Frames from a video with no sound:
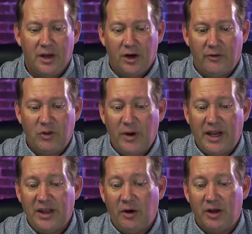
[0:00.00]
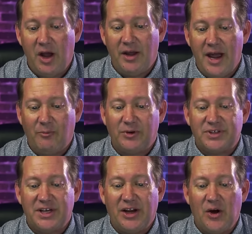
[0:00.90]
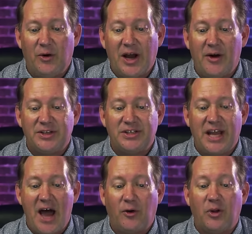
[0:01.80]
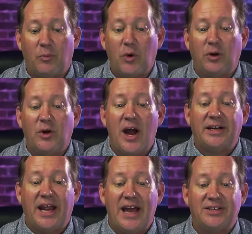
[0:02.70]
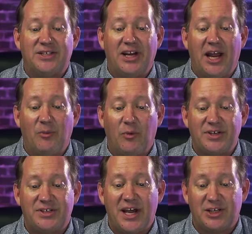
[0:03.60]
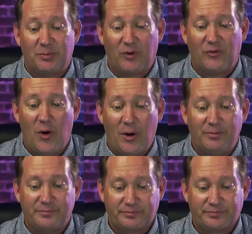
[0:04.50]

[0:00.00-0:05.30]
Over the weekend, the Emerald City Hoedown in Seattle, the borderline dance team was set to perform,